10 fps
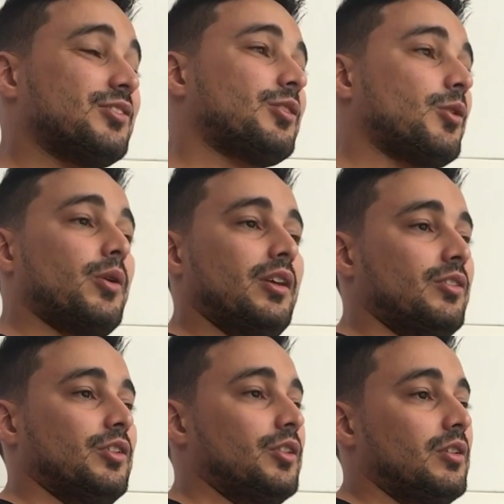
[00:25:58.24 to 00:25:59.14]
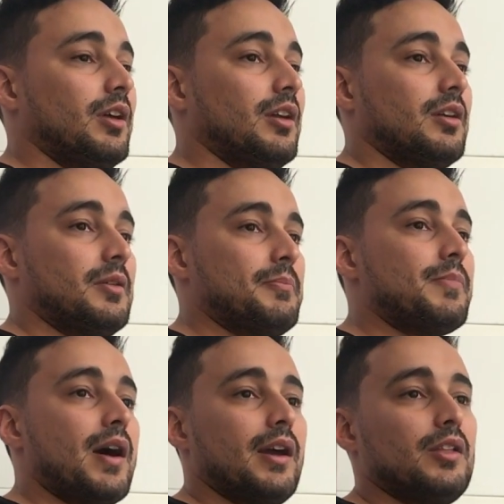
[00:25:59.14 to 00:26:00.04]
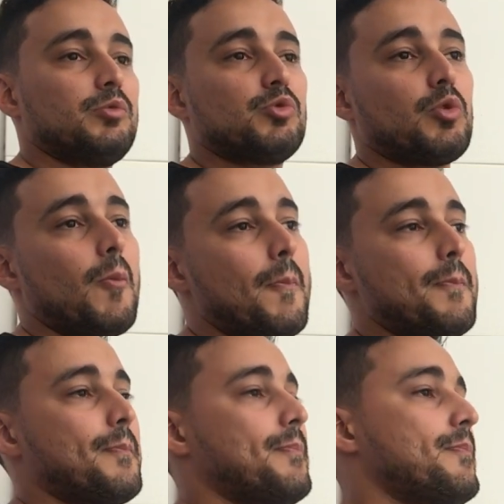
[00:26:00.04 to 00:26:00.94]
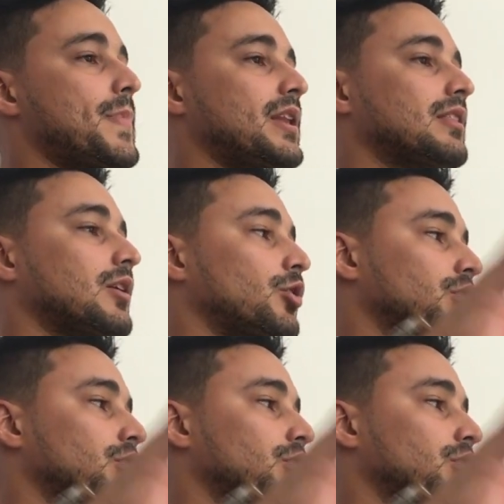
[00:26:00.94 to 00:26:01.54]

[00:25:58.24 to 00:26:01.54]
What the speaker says: crazy, you know, like buying so many thousands